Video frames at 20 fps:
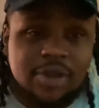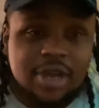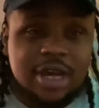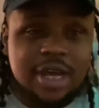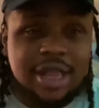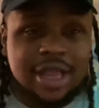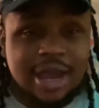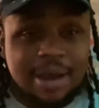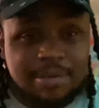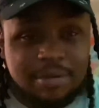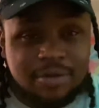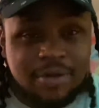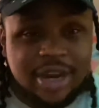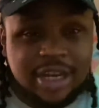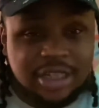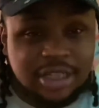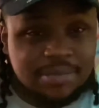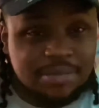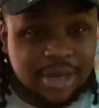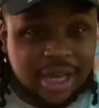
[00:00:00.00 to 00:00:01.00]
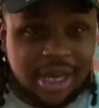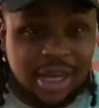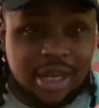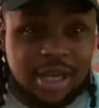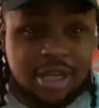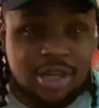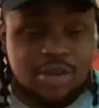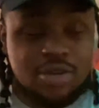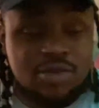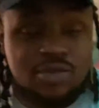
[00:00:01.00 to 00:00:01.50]
collaboration. But
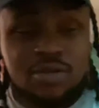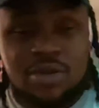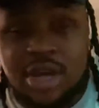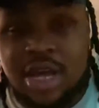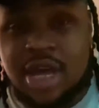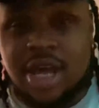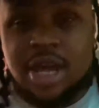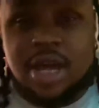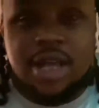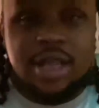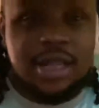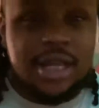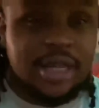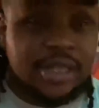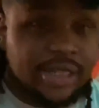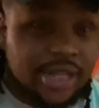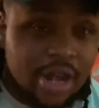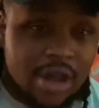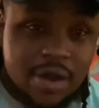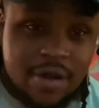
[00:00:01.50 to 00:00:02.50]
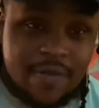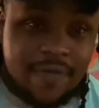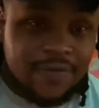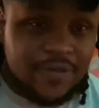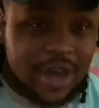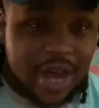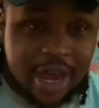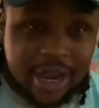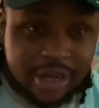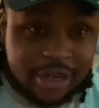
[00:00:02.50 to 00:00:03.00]
anywho, this song
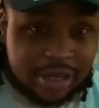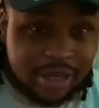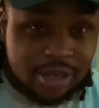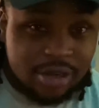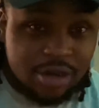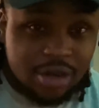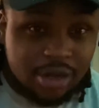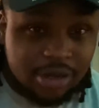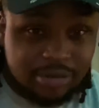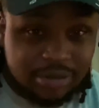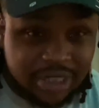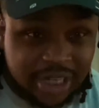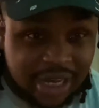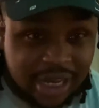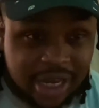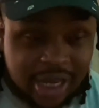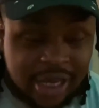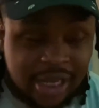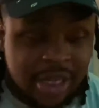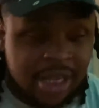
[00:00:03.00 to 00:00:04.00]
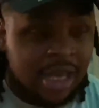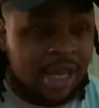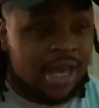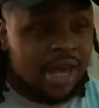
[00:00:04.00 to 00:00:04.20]
fire, you know what I'm saying?